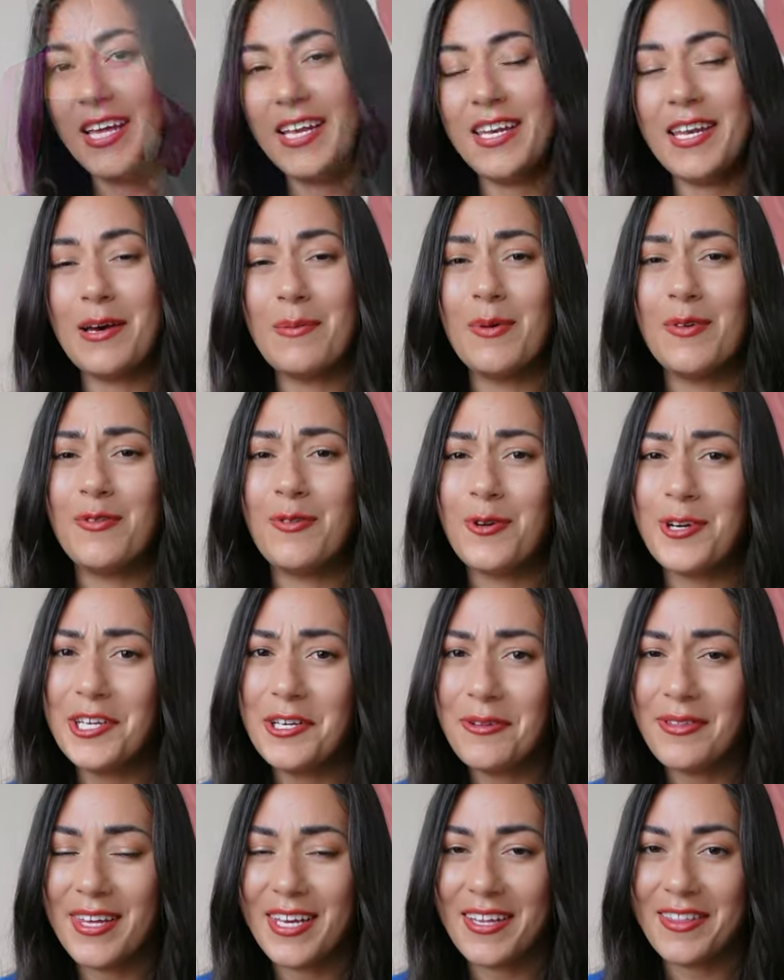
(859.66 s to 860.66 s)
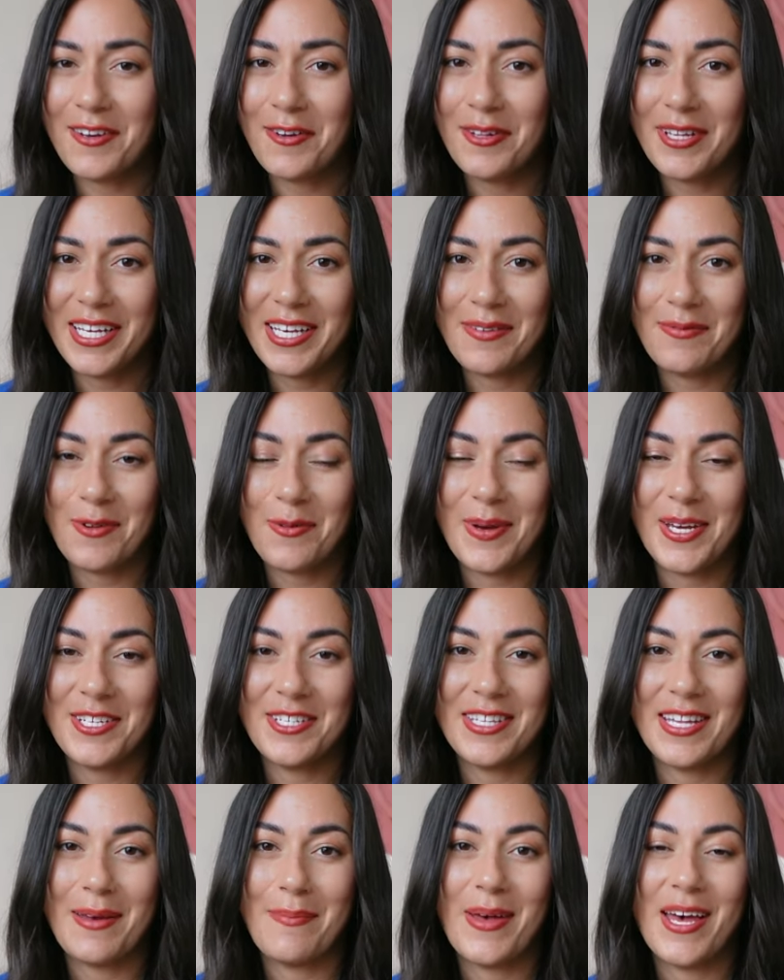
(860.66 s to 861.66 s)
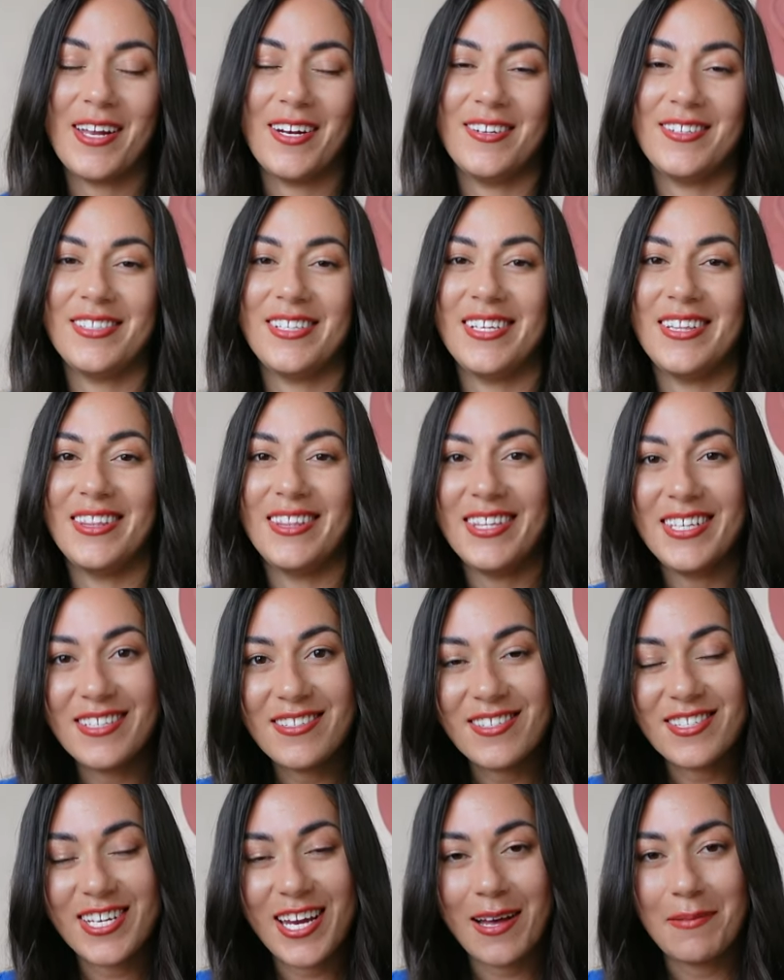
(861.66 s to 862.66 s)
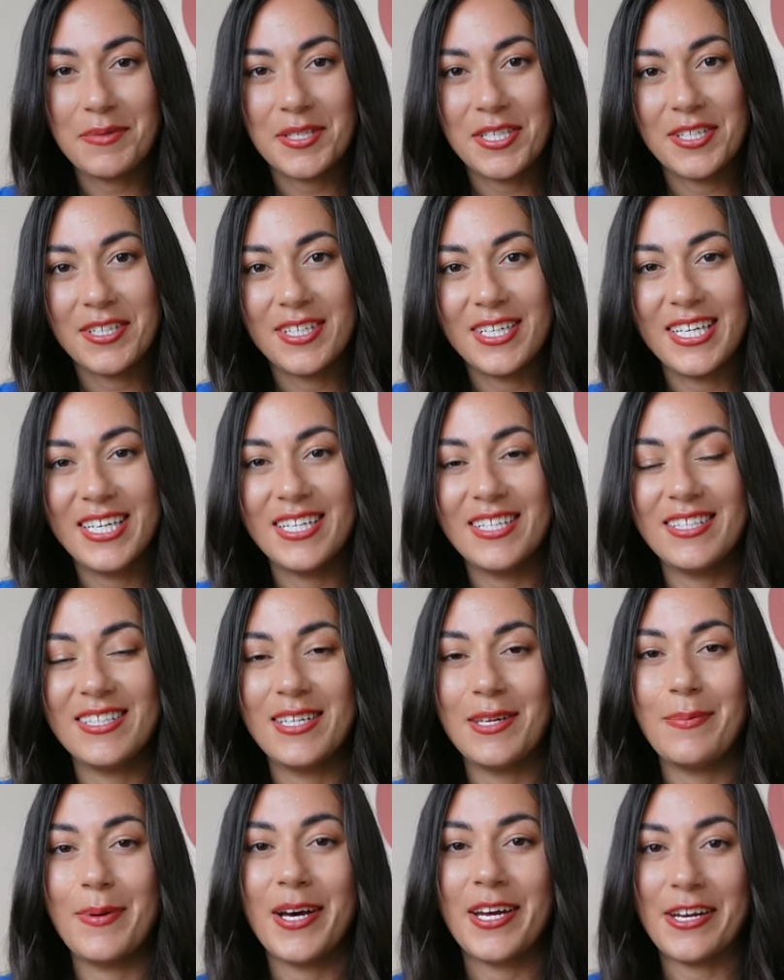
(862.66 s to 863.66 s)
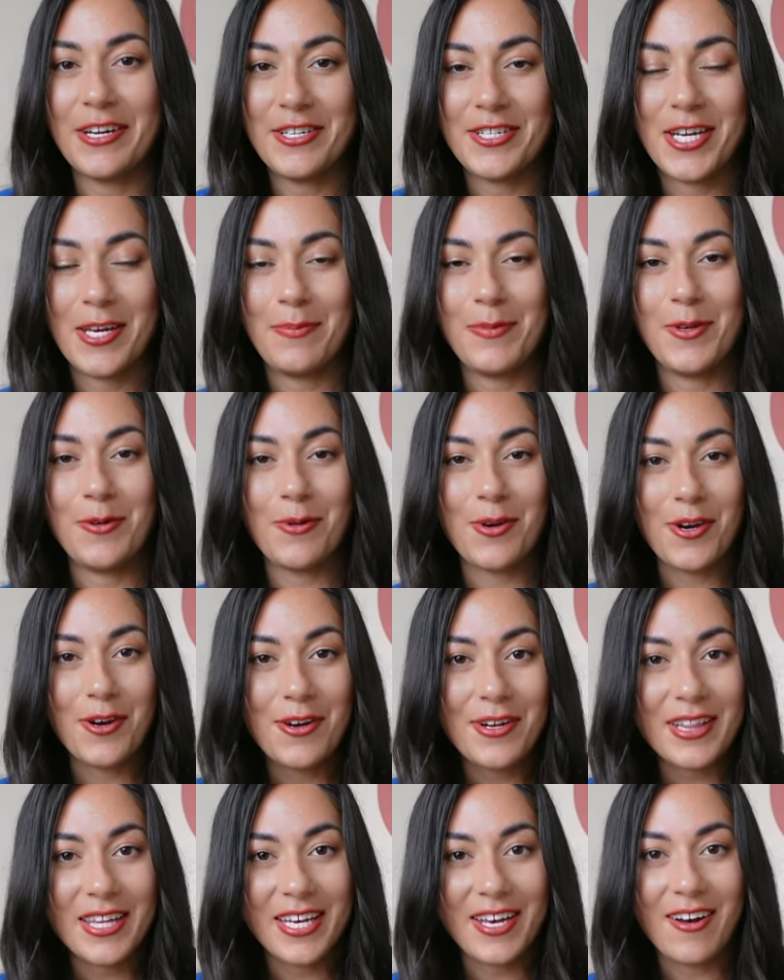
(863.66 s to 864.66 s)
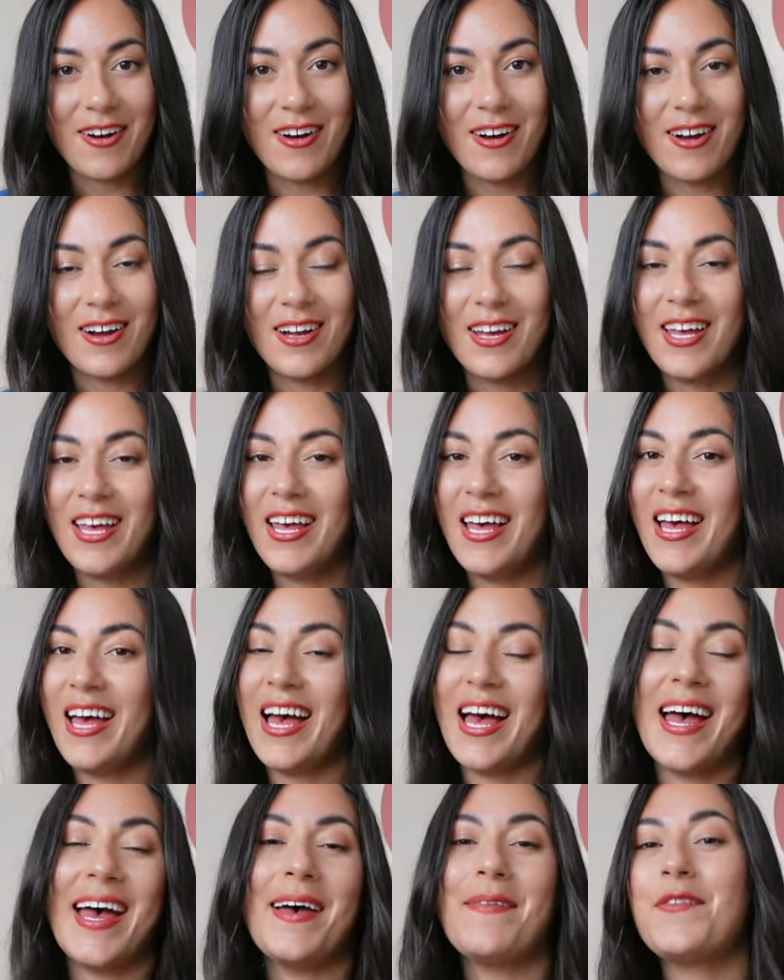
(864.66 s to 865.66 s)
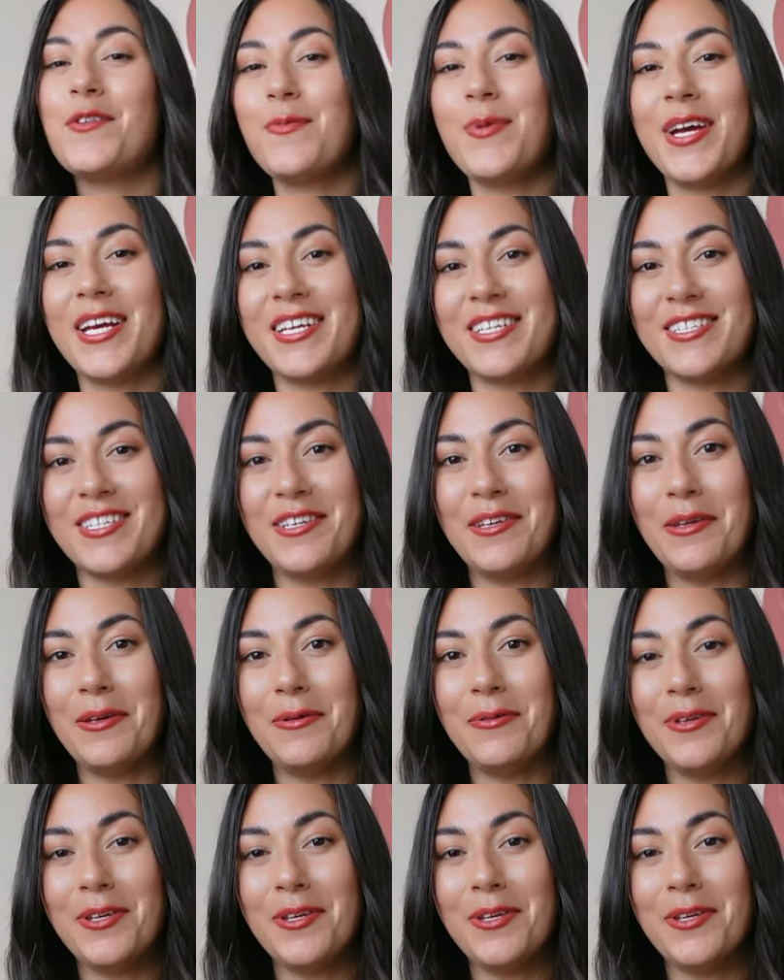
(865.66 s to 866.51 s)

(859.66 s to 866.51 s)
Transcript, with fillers: Now, before you think the only information that matters in this chapter is the body shape you currently are, I have to break it to you.